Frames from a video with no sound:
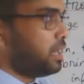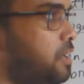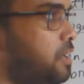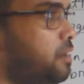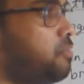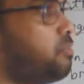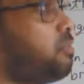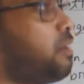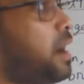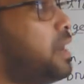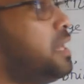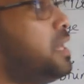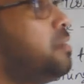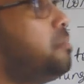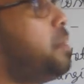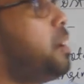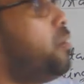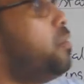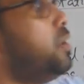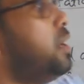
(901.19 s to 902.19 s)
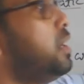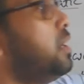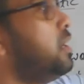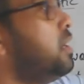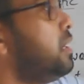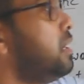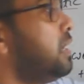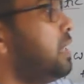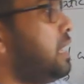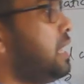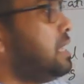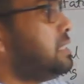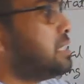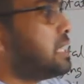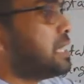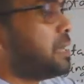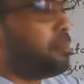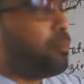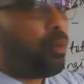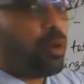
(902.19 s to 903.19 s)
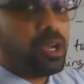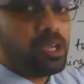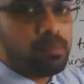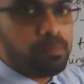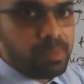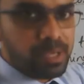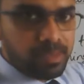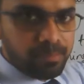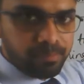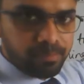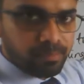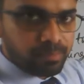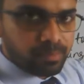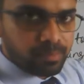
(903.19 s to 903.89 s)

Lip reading: The final boundary is at the point P.